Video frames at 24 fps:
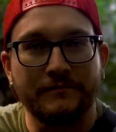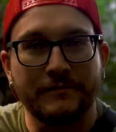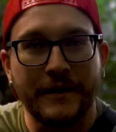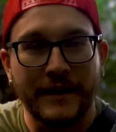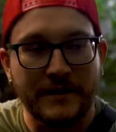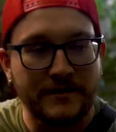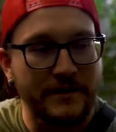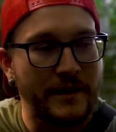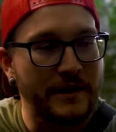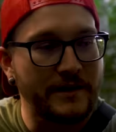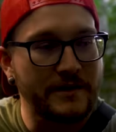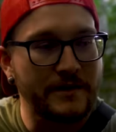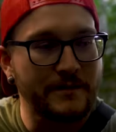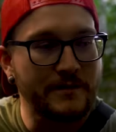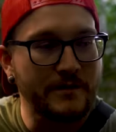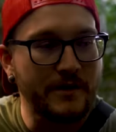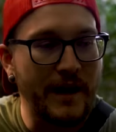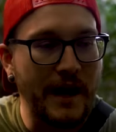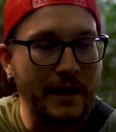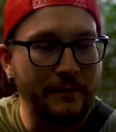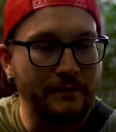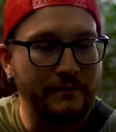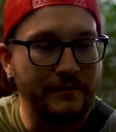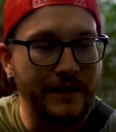Thanks for hitting
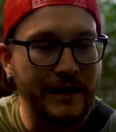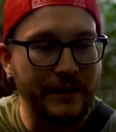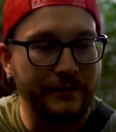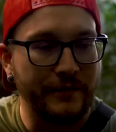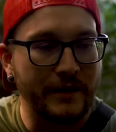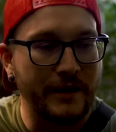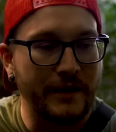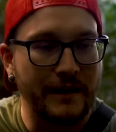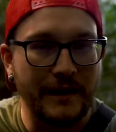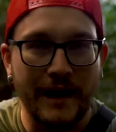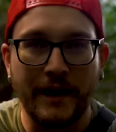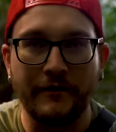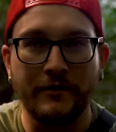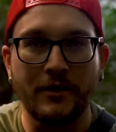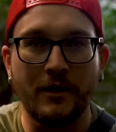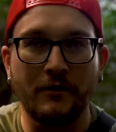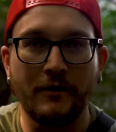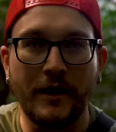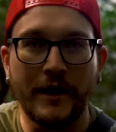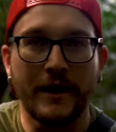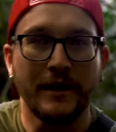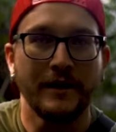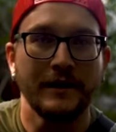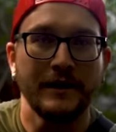subscribe. And if you haven't
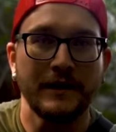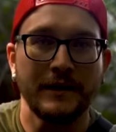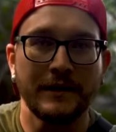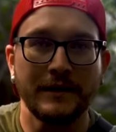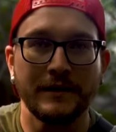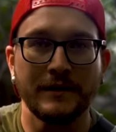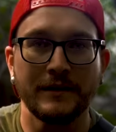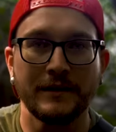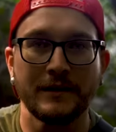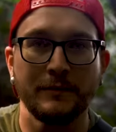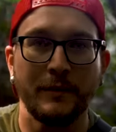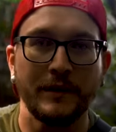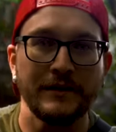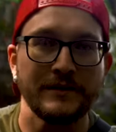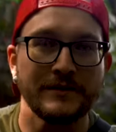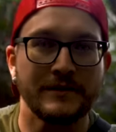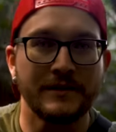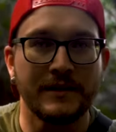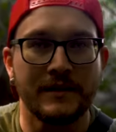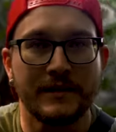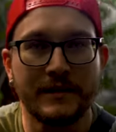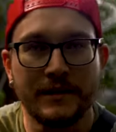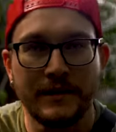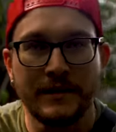already,
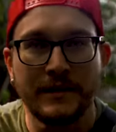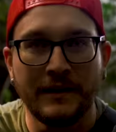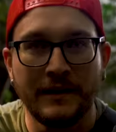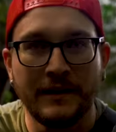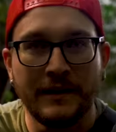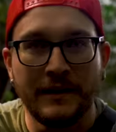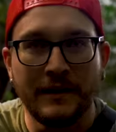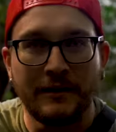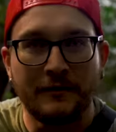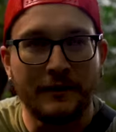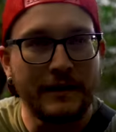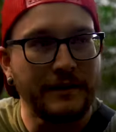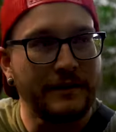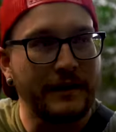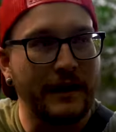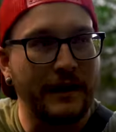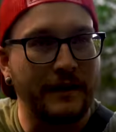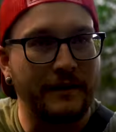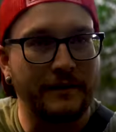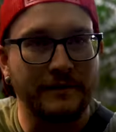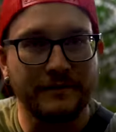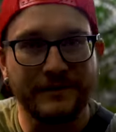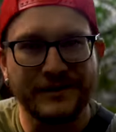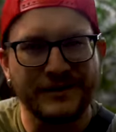button's right
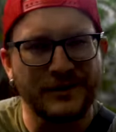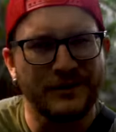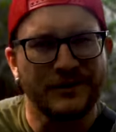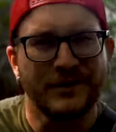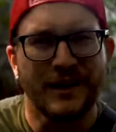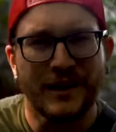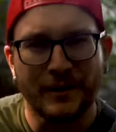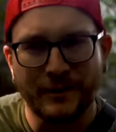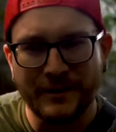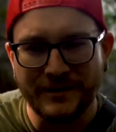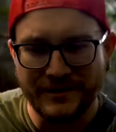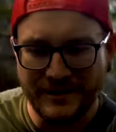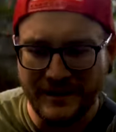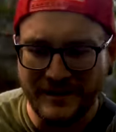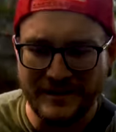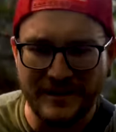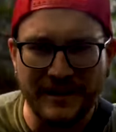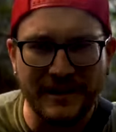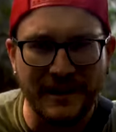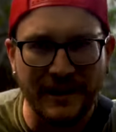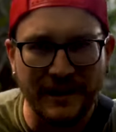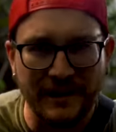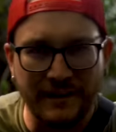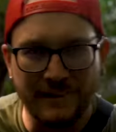there. Let's go talk about a
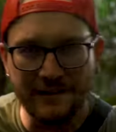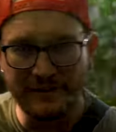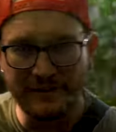Sanzinia.